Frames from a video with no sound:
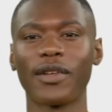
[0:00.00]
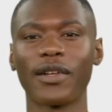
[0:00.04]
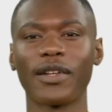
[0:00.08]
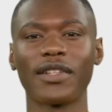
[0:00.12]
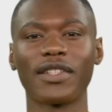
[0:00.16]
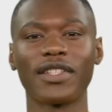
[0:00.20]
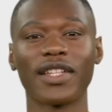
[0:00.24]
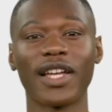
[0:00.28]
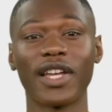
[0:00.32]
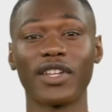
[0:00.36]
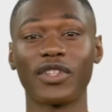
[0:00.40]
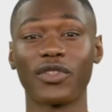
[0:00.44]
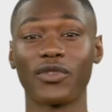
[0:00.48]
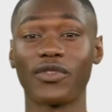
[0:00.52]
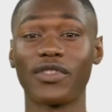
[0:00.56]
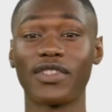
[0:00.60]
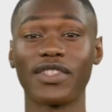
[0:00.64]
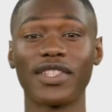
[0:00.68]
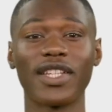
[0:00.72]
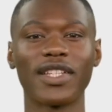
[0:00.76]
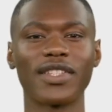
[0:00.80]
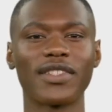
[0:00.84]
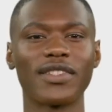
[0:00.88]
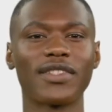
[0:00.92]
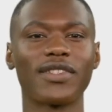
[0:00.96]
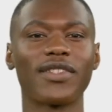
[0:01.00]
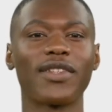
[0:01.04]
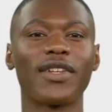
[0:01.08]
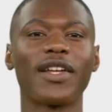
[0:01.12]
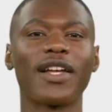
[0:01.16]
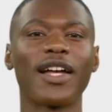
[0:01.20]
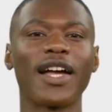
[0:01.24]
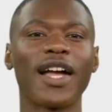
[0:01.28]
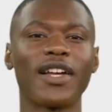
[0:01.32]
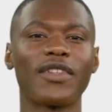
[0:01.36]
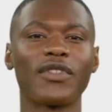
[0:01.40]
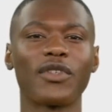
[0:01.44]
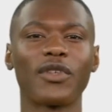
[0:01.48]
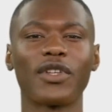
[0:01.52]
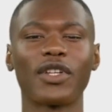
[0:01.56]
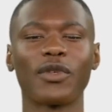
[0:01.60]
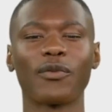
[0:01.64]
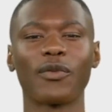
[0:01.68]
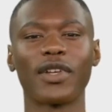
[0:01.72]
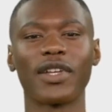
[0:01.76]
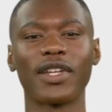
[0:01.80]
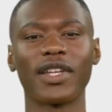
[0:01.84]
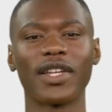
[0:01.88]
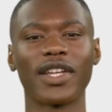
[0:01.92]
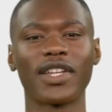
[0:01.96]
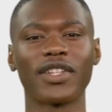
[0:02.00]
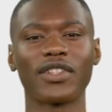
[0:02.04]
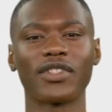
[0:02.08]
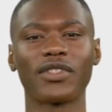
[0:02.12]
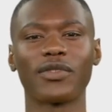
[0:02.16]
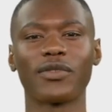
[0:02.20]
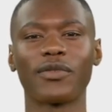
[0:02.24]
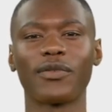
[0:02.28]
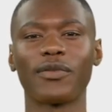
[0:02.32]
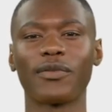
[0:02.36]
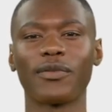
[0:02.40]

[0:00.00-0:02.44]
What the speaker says: Section 6. Hazard Communication.